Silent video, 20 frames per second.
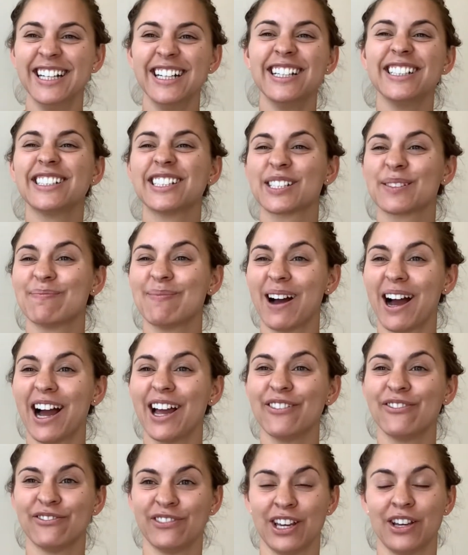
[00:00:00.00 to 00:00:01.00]
just my
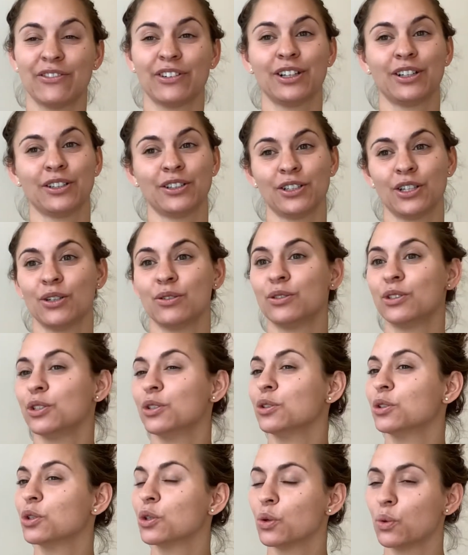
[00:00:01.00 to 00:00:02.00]
favorite go-to
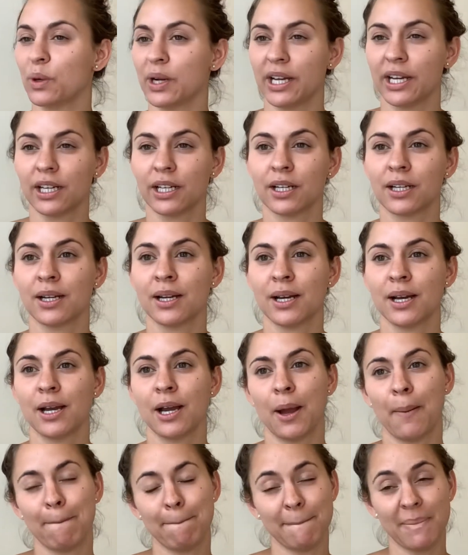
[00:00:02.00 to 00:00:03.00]
quick
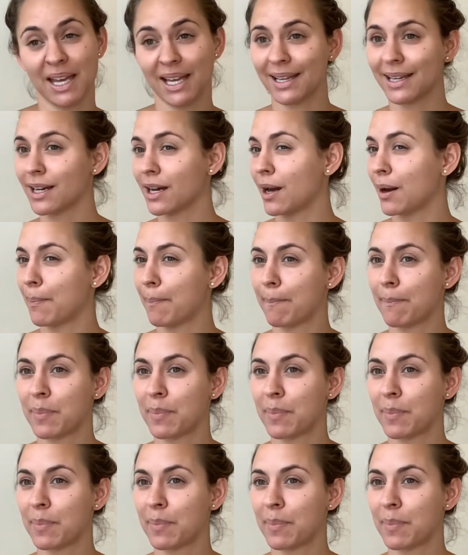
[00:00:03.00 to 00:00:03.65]
makeup